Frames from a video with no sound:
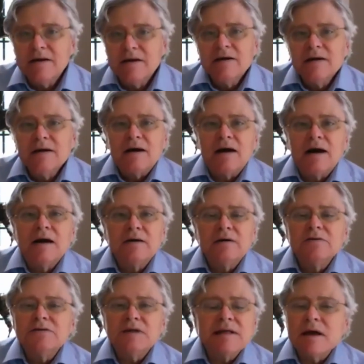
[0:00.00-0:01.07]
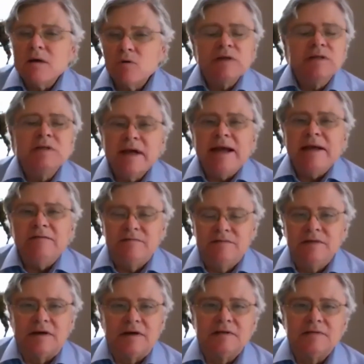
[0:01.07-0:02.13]
uh, who say they wouldn't date
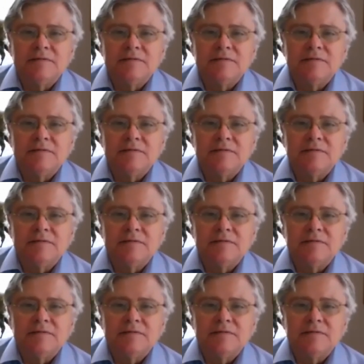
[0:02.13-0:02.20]
a,